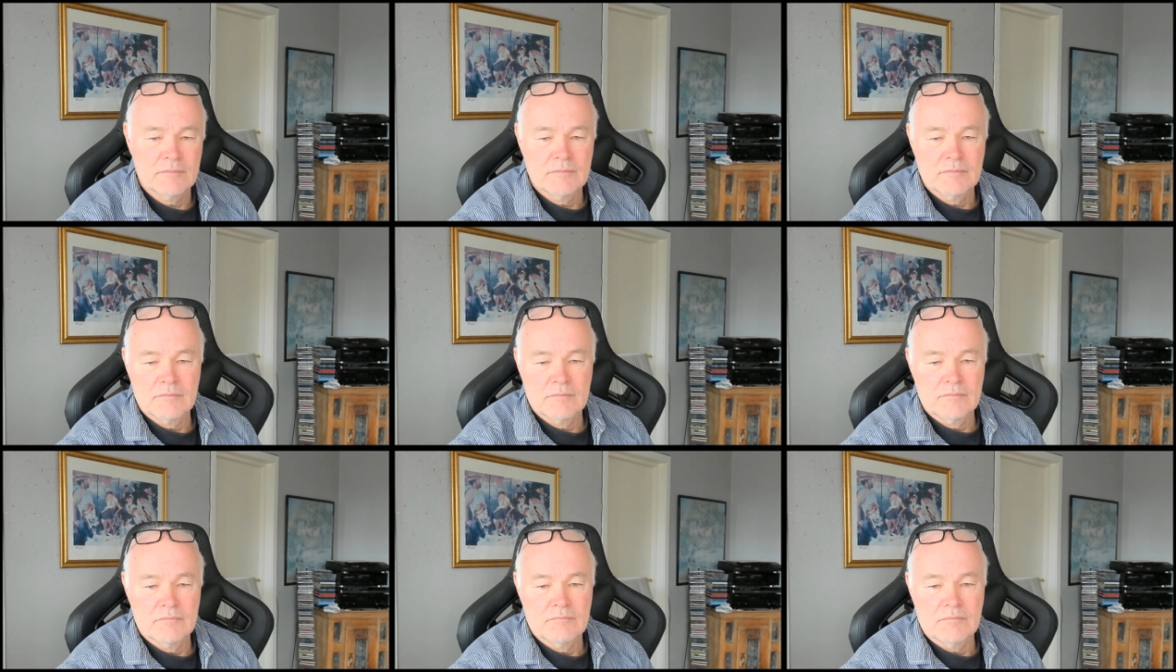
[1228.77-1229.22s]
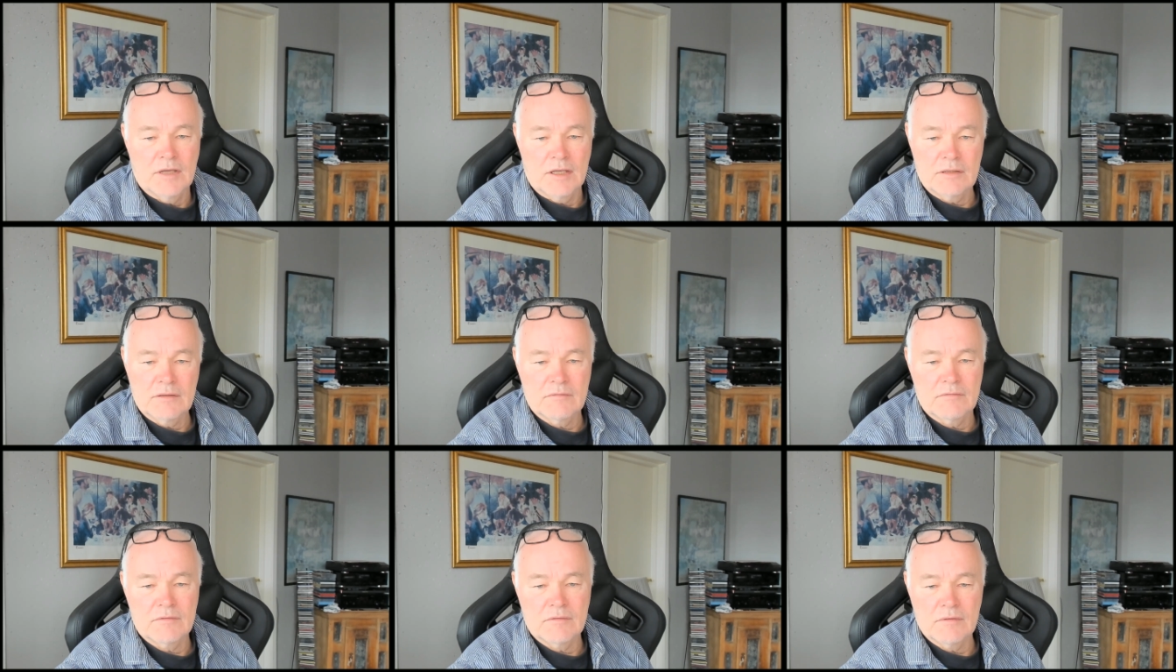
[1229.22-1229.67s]
But
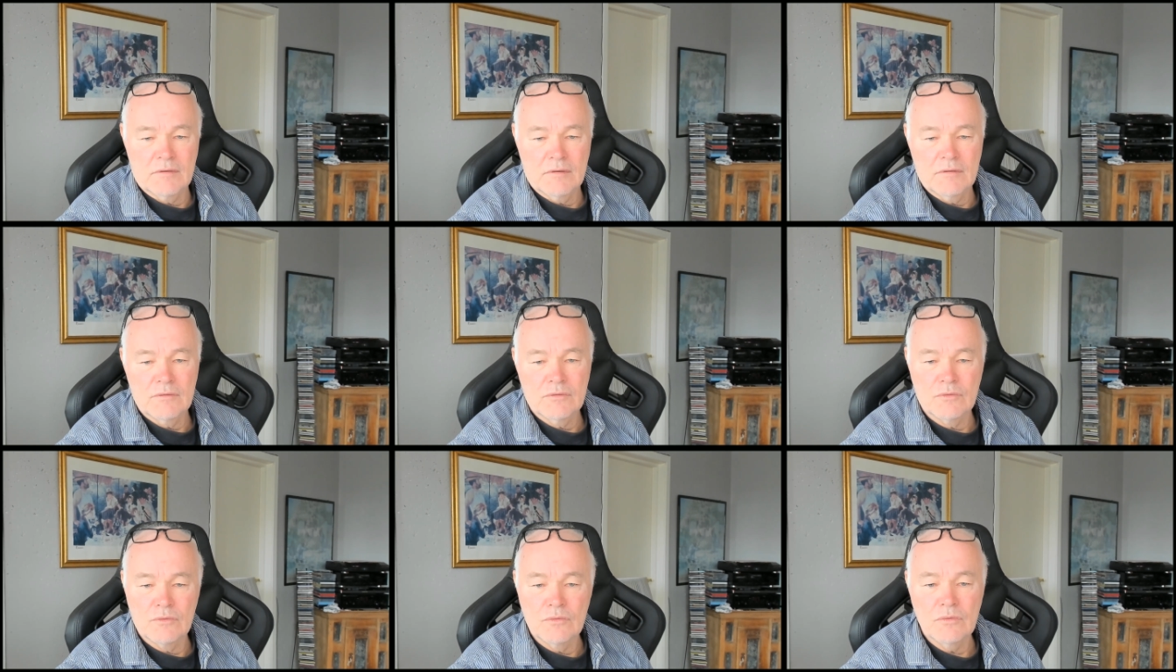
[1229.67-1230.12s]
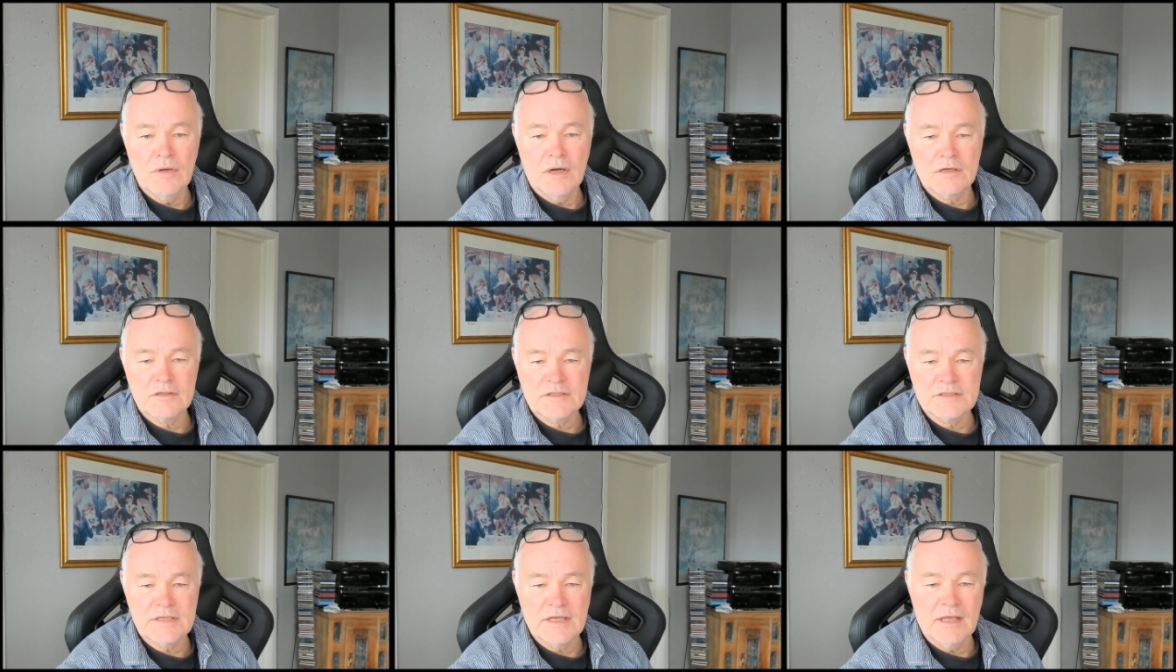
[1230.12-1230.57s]
uh, who are
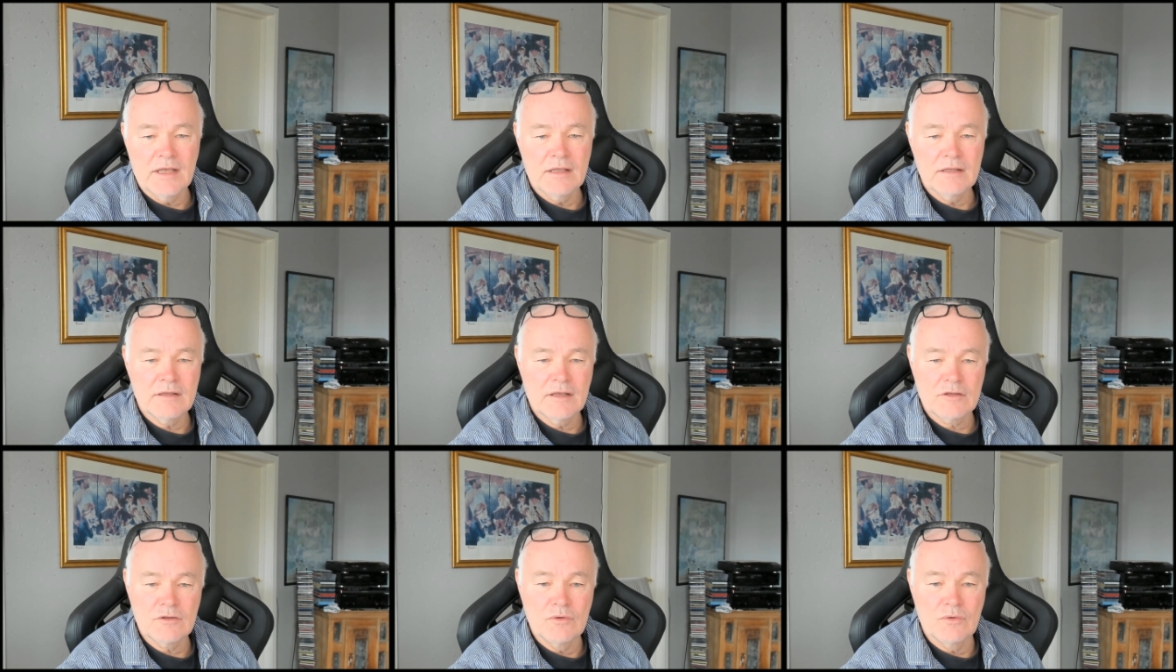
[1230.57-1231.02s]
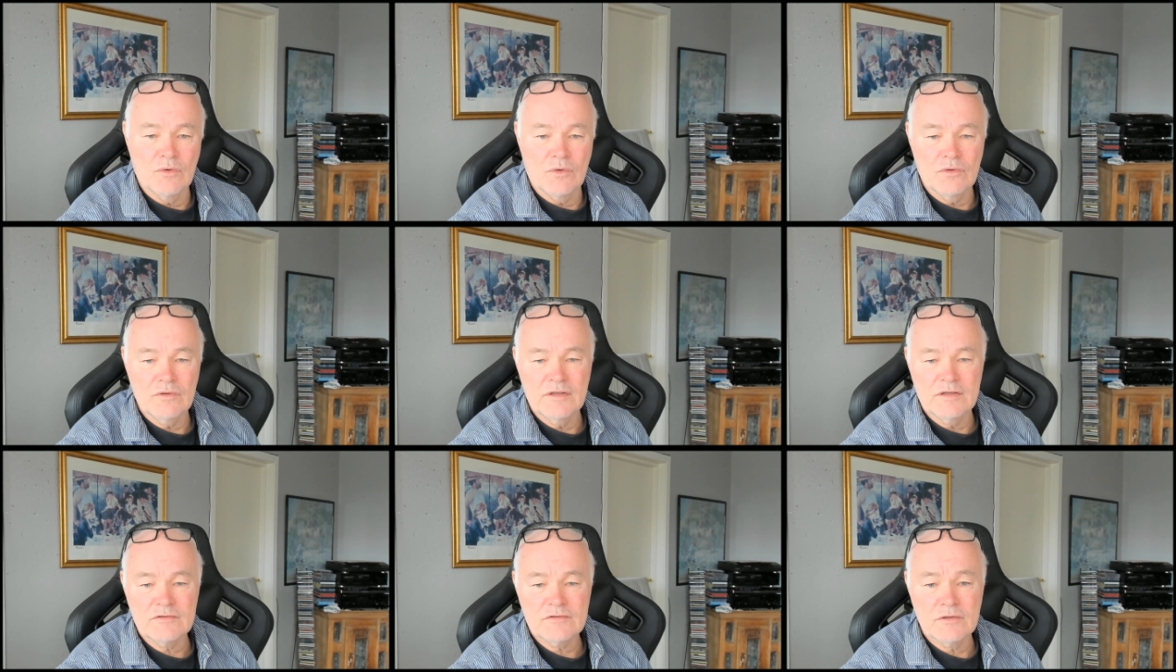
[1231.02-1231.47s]
saying that God is
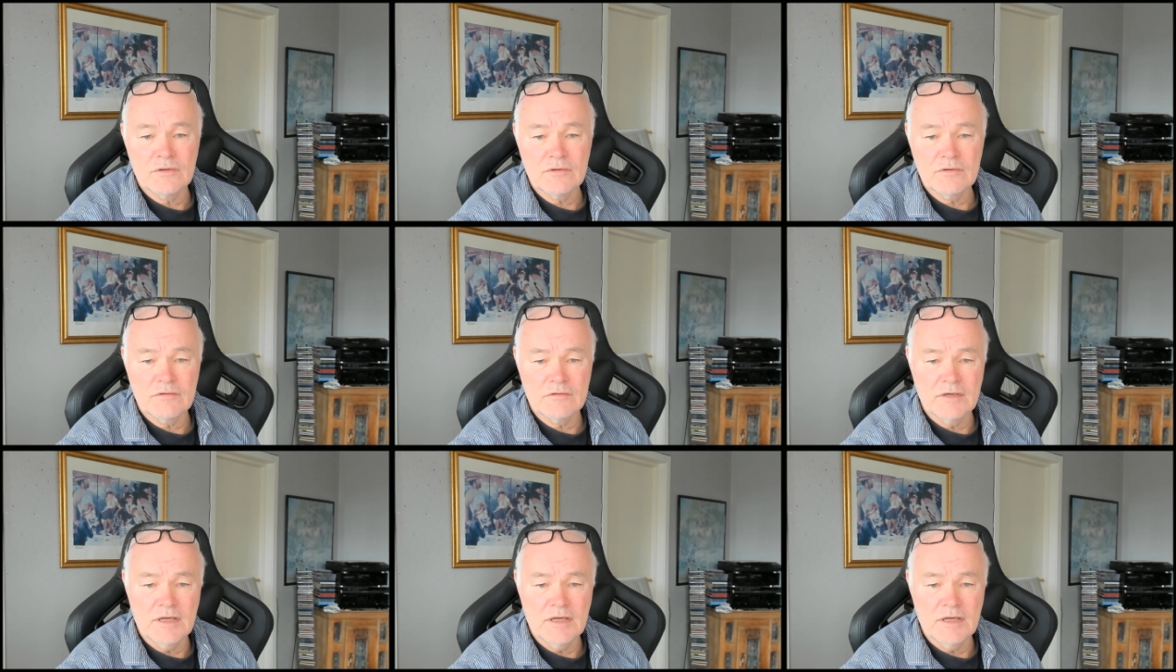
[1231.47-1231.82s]
not real?